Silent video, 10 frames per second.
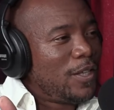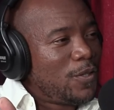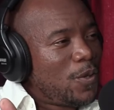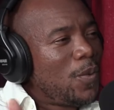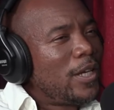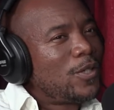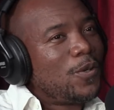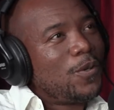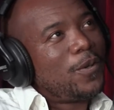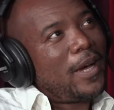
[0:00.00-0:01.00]
in
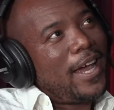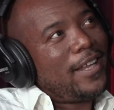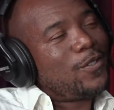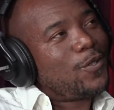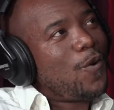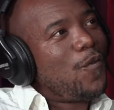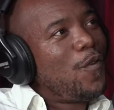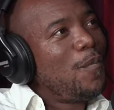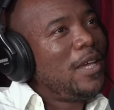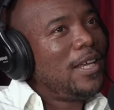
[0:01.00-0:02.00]
Soweto, and so
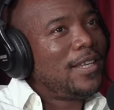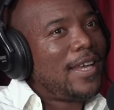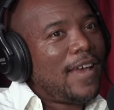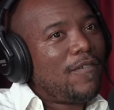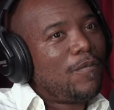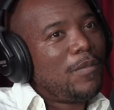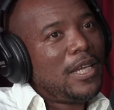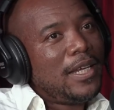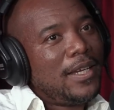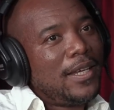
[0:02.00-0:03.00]
for me it gave
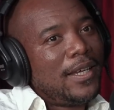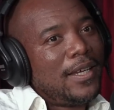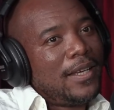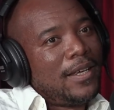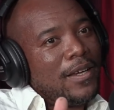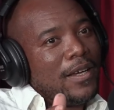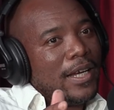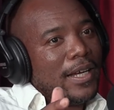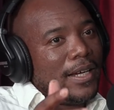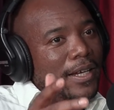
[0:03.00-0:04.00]
me
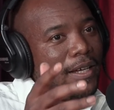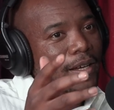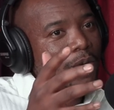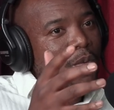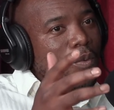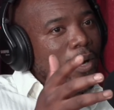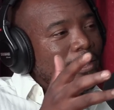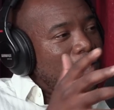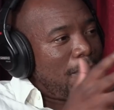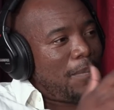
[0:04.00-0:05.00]

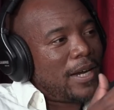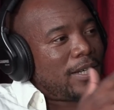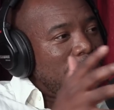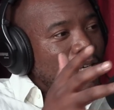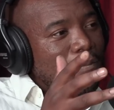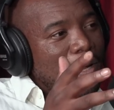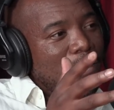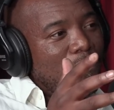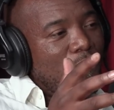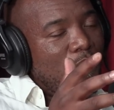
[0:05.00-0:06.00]
what apartheid
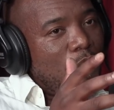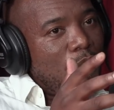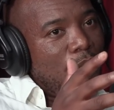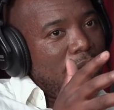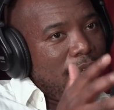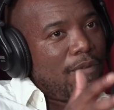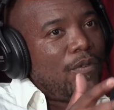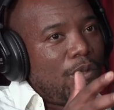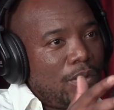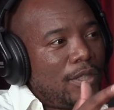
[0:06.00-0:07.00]
meant for
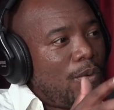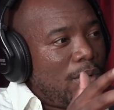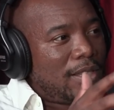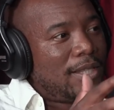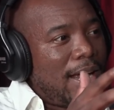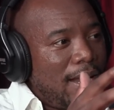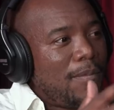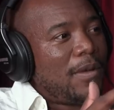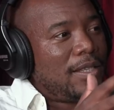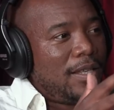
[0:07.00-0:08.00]
evil. There was
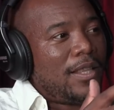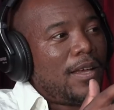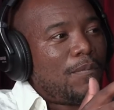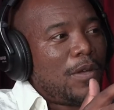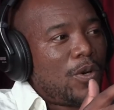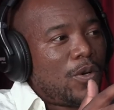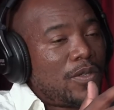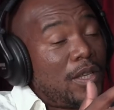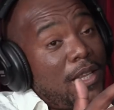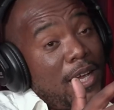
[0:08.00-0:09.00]
dynamics in there,
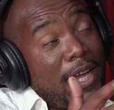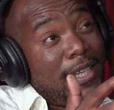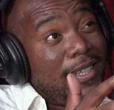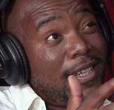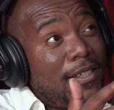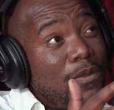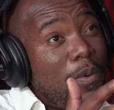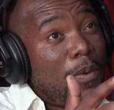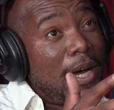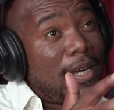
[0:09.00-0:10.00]
because in the 80s
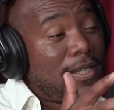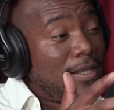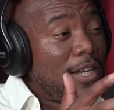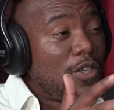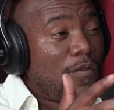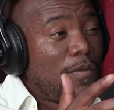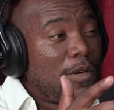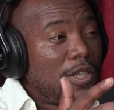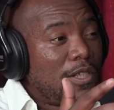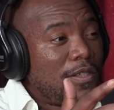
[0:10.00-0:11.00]
we were under state of
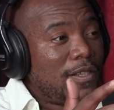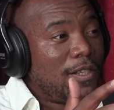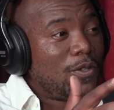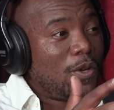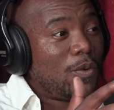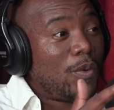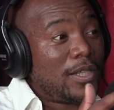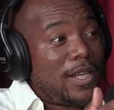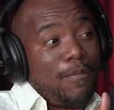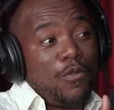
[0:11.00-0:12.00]
emergency, so it
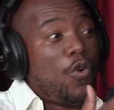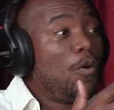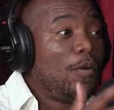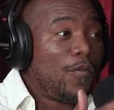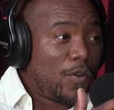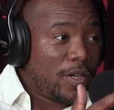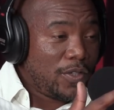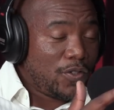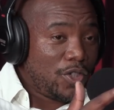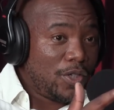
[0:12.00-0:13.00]
wasn't abnormal for
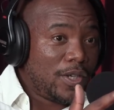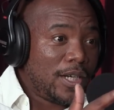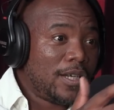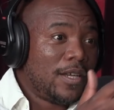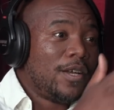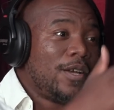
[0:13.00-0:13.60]
us as children